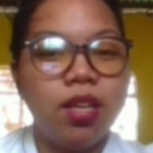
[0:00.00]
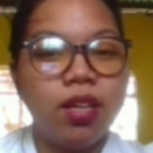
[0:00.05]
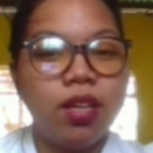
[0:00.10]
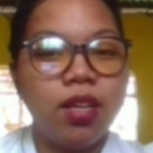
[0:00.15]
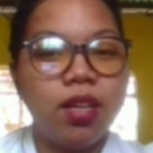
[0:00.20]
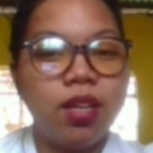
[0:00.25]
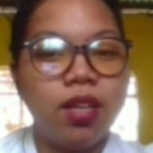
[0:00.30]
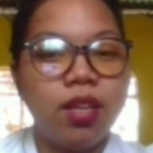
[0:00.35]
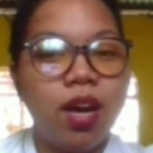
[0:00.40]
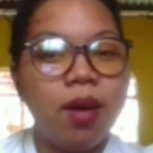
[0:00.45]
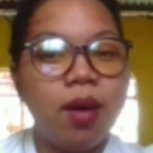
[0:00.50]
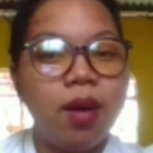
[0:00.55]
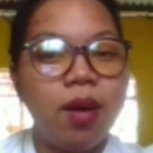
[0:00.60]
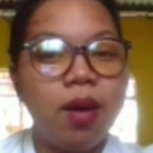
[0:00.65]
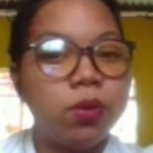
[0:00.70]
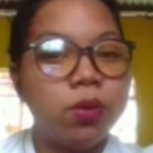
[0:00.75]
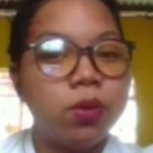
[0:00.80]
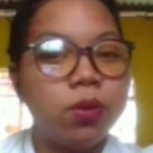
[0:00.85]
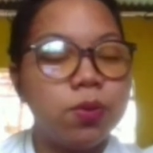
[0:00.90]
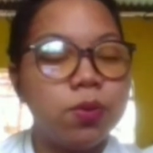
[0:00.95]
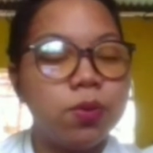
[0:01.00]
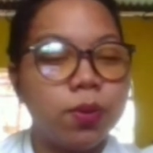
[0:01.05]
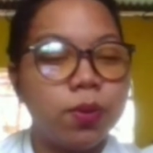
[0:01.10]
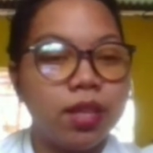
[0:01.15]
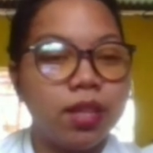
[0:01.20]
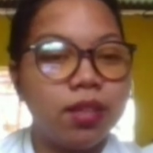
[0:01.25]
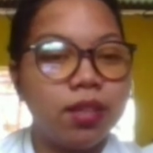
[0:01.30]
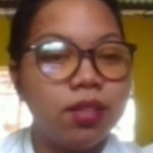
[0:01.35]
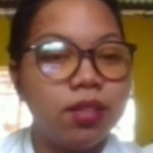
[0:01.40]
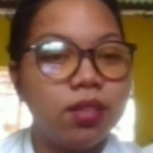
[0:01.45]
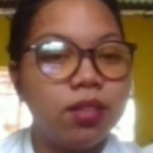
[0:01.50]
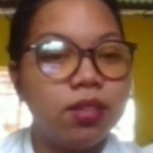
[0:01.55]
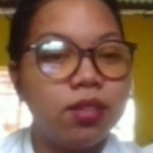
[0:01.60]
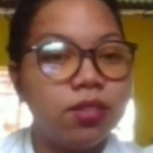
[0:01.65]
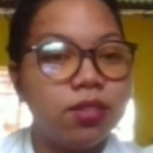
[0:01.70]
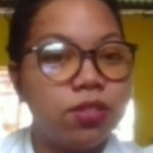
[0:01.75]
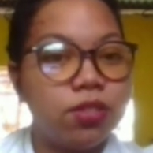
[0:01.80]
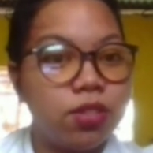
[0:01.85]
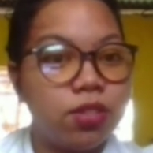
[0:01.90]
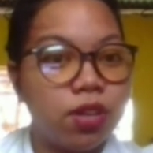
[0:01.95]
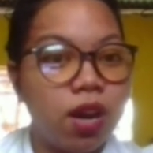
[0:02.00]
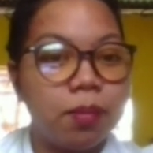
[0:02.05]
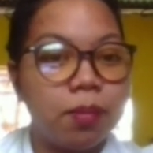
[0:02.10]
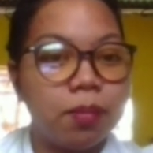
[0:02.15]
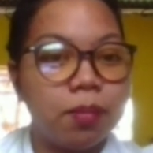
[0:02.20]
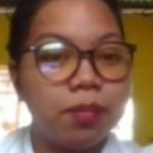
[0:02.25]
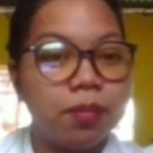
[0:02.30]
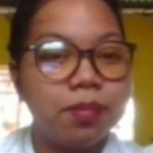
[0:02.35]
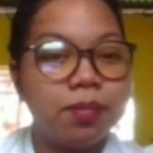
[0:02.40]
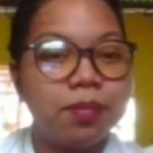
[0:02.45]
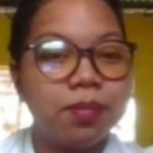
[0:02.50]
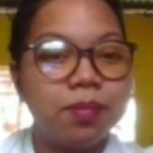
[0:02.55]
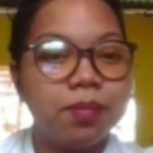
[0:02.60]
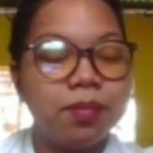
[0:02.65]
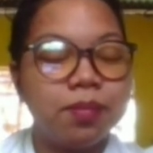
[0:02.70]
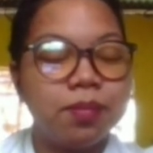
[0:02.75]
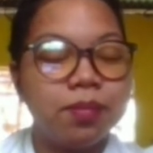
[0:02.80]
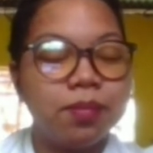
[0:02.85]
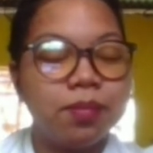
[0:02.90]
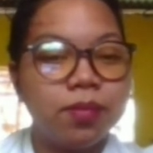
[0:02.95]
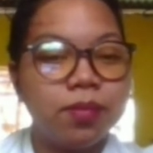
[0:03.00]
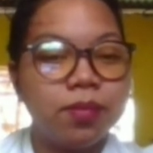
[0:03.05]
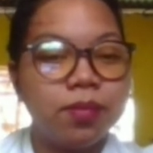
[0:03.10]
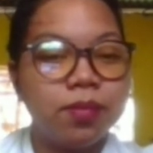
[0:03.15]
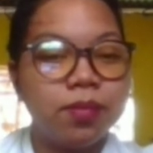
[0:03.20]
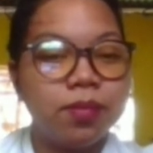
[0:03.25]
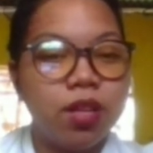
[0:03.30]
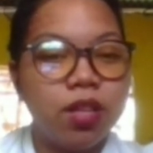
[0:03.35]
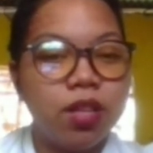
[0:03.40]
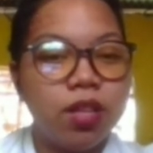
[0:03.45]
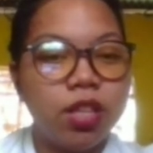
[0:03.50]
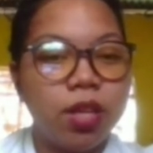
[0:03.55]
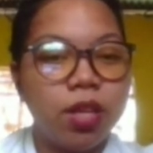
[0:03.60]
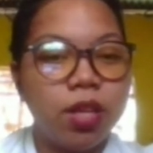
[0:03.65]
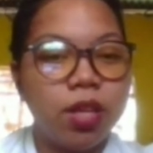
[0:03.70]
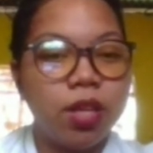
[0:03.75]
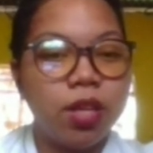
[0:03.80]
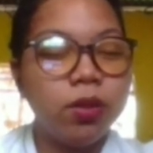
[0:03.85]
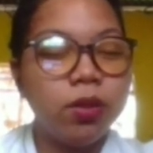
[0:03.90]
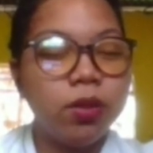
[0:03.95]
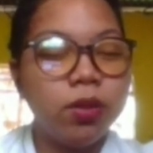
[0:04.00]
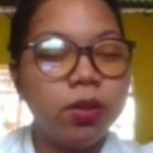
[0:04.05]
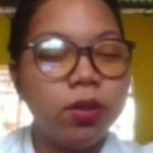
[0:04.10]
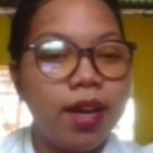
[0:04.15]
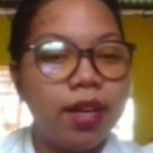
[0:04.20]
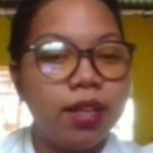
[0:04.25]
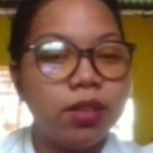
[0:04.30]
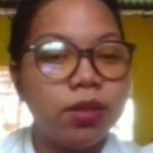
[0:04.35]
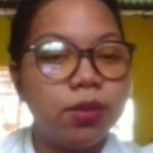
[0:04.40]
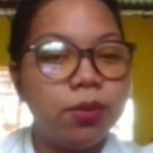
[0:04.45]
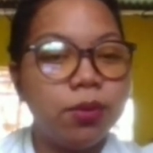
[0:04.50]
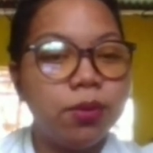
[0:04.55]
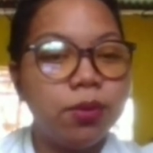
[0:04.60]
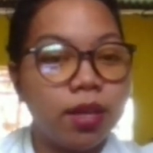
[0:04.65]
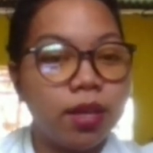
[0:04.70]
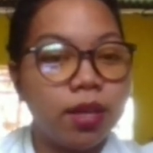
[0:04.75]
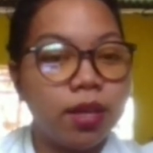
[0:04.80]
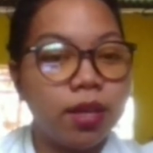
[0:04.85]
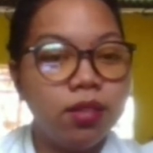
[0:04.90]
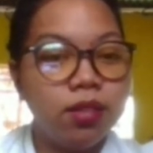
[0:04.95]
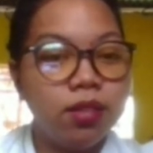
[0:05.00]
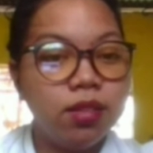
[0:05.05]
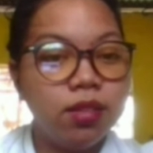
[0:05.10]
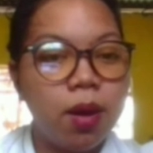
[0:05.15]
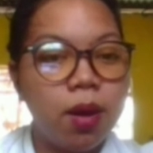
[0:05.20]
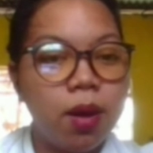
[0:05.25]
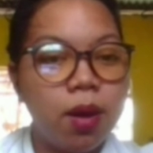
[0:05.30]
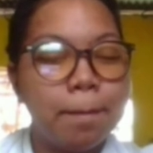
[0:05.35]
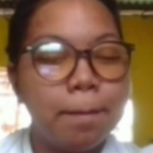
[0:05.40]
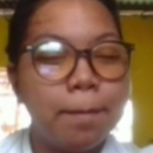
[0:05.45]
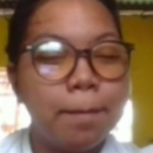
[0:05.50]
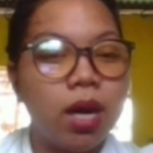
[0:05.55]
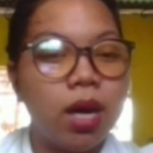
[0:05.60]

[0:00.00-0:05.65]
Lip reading: Gum goes with drum. They both end with m.